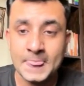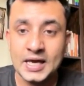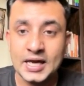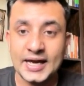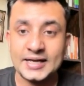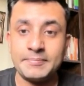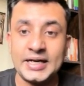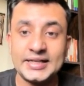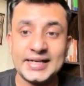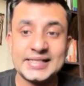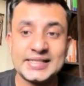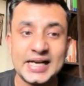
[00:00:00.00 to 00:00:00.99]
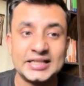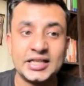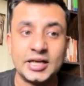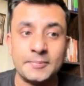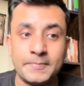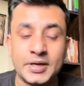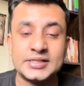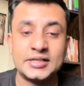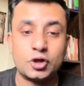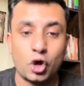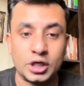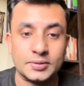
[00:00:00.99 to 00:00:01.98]
and metrics are the numbers in
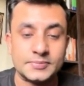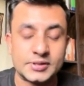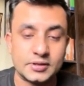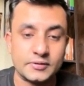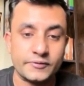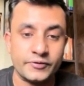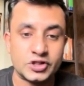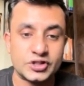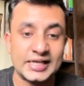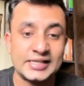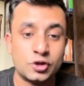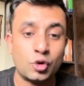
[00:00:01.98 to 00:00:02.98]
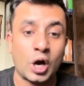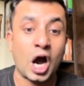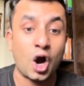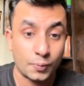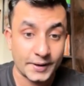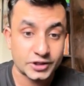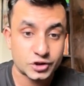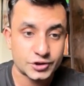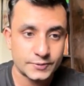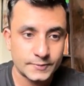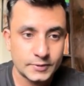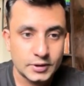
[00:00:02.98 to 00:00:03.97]
columns, which tells you how much.
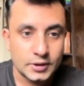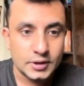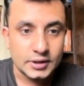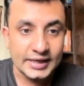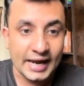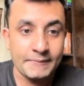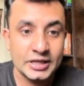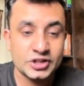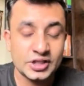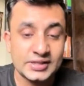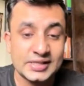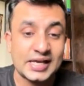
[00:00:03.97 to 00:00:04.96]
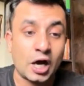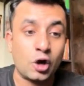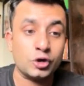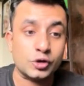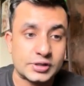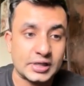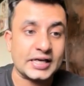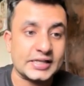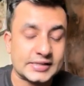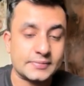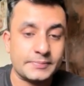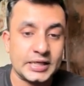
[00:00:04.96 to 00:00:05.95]
Dimensions is how you
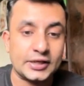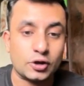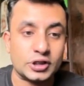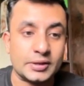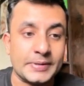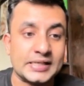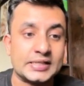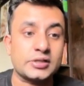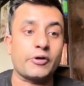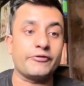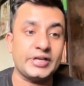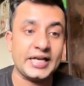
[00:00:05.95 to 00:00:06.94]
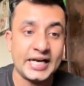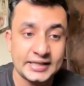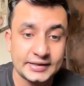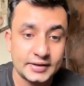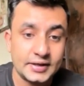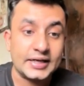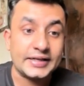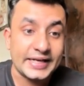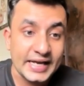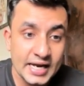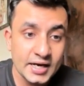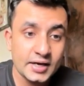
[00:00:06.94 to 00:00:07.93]
slice, be it on the basis of date,
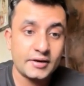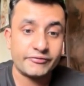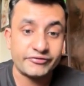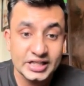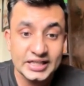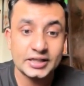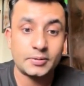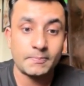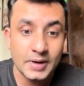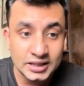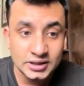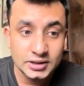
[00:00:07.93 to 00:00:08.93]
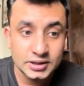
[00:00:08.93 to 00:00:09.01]
day, week, month,